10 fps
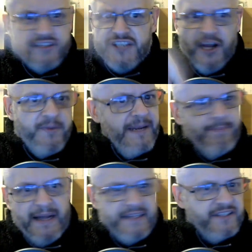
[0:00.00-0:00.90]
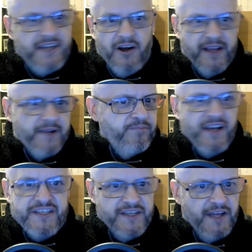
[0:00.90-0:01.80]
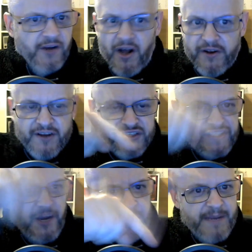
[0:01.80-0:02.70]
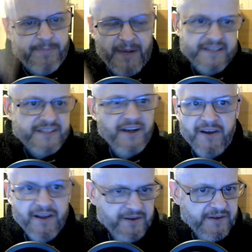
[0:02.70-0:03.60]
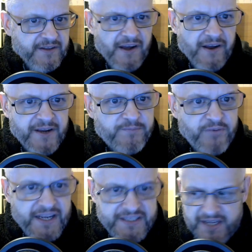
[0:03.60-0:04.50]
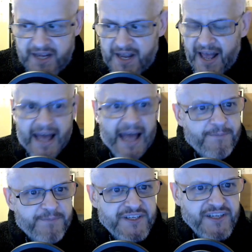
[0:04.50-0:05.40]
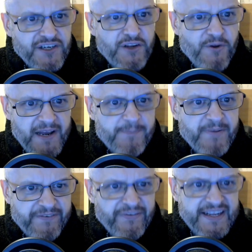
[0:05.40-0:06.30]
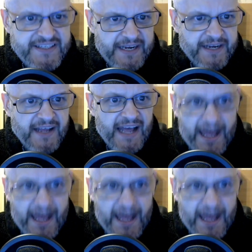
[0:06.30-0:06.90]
so many buttons that I can press, Only got so many buttons that I can press. Absolutely pathetic.